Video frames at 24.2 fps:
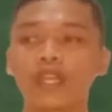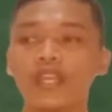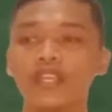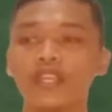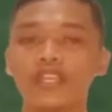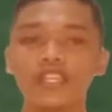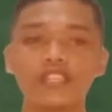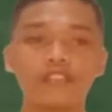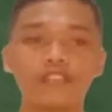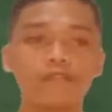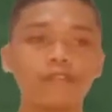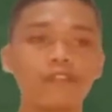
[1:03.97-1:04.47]

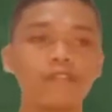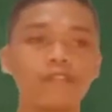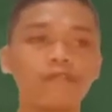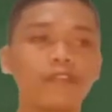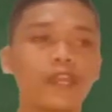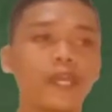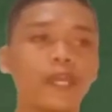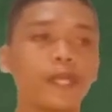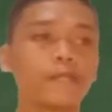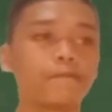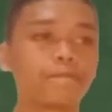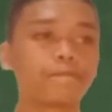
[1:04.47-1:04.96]
Yes,
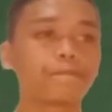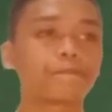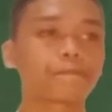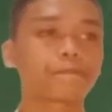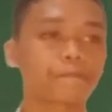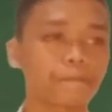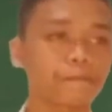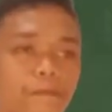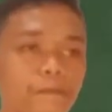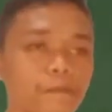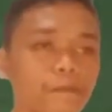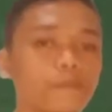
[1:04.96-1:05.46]
Vivian.
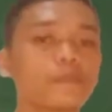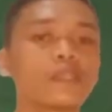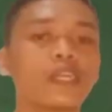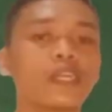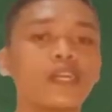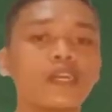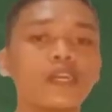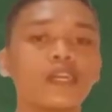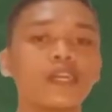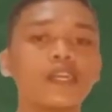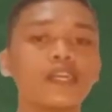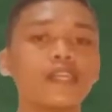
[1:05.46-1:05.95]

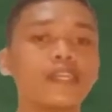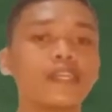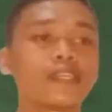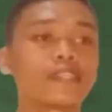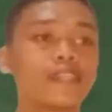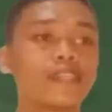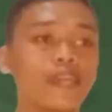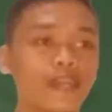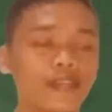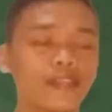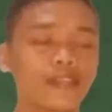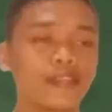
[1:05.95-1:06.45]

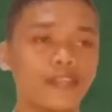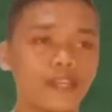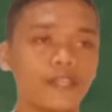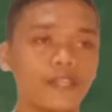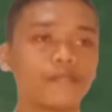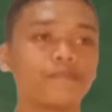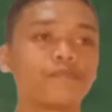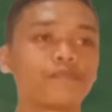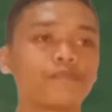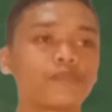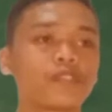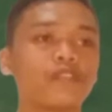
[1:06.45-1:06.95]
Exactly.
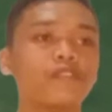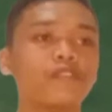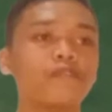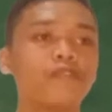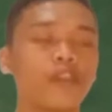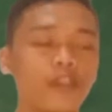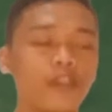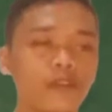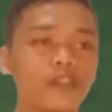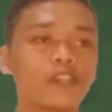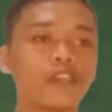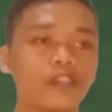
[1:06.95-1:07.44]

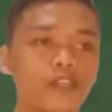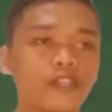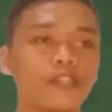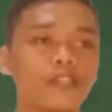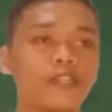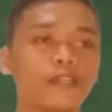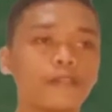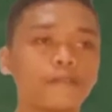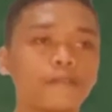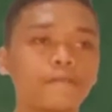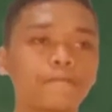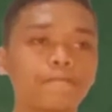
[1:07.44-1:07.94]
Very good.
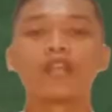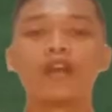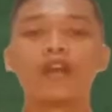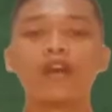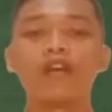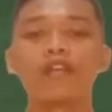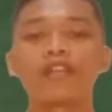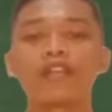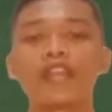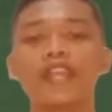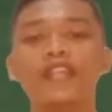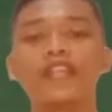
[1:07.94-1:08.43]

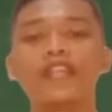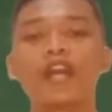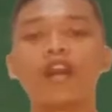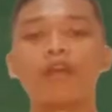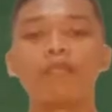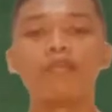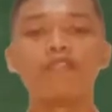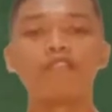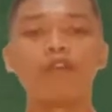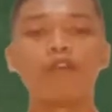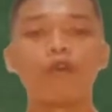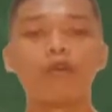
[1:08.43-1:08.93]
Okay, now
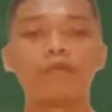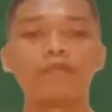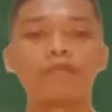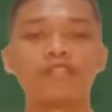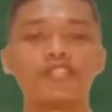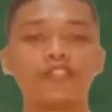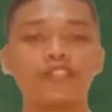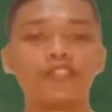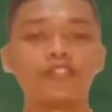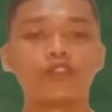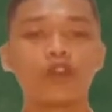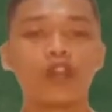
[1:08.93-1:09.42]
before we
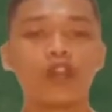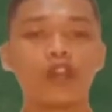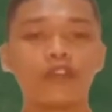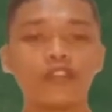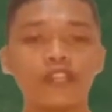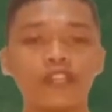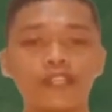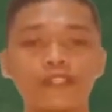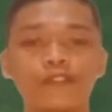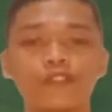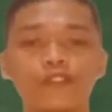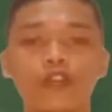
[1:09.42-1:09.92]
proceed to our
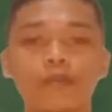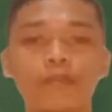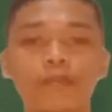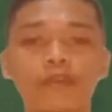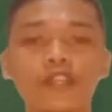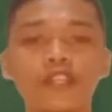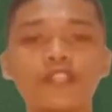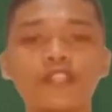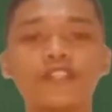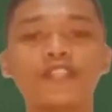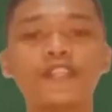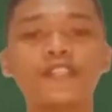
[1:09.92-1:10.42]
next
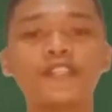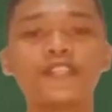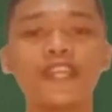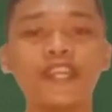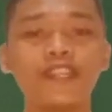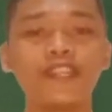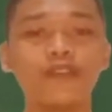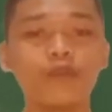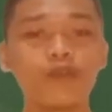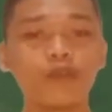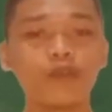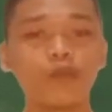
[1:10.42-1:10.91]
topic, does
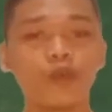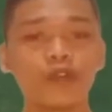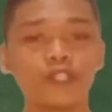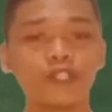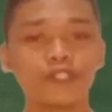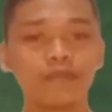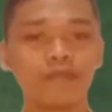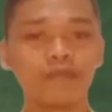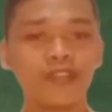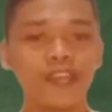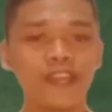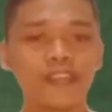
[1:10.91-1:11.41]
anyone want
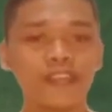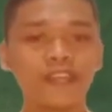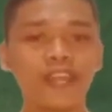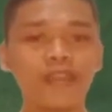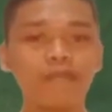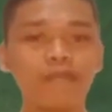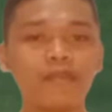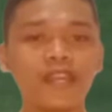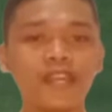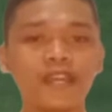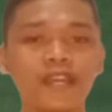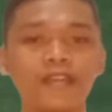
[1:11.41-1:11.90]
to play a
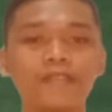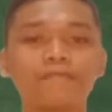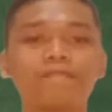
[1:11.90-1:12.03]
game here?